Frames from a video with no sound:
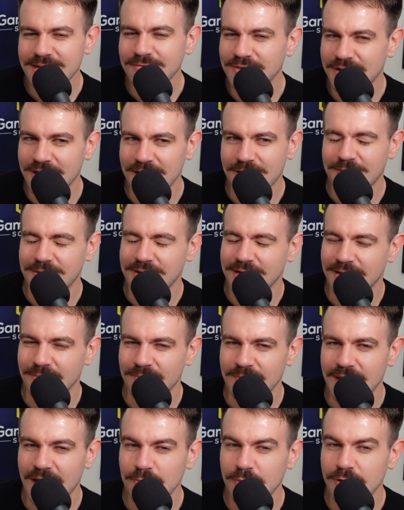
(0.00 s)
a video on Yeah.
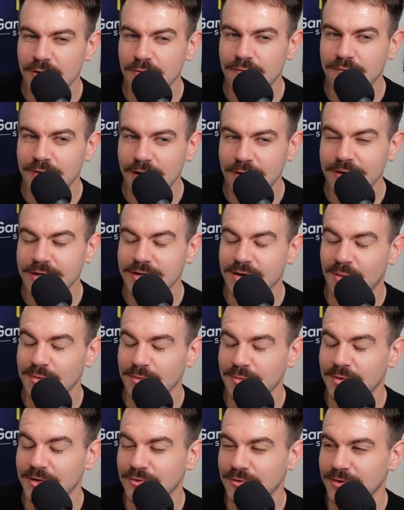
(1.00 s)
him, and we were very
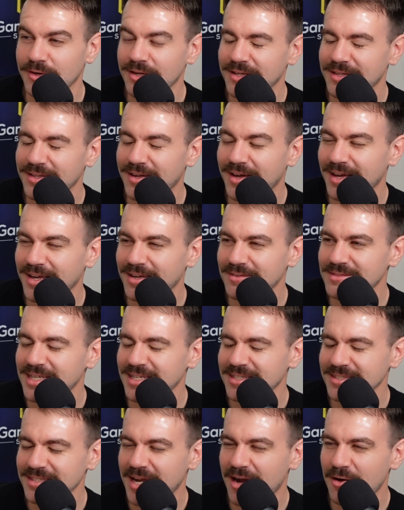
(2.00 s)
complimentary. Like it was
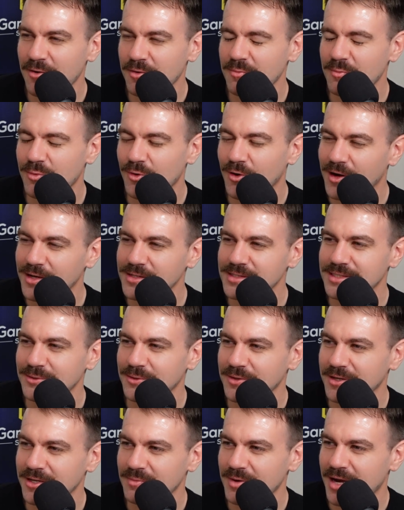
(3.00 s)
actually Aaron Bryan's
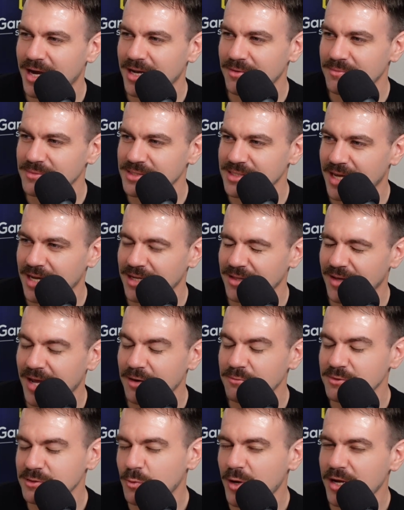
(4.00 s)
talking about him, saying like,
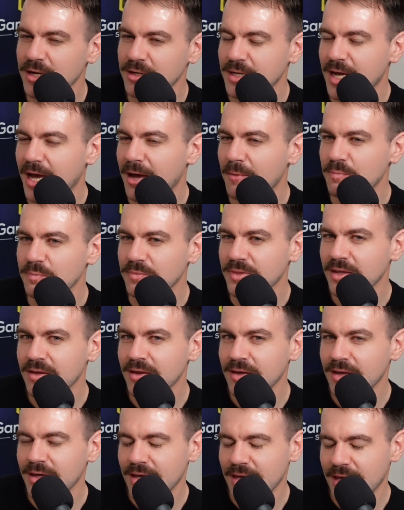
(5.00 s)
and it was when um,
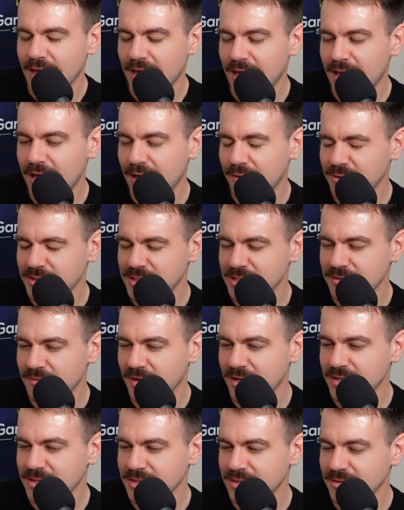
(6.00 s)
uh, what's his
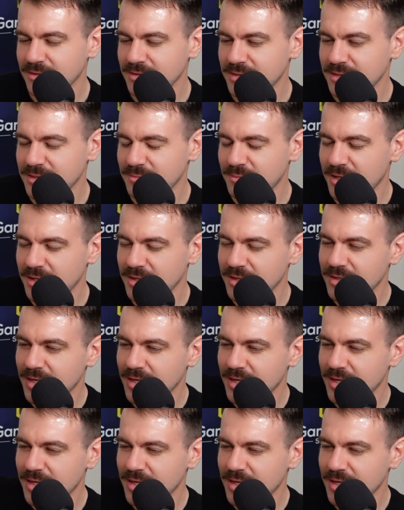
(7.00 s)
face got suspended,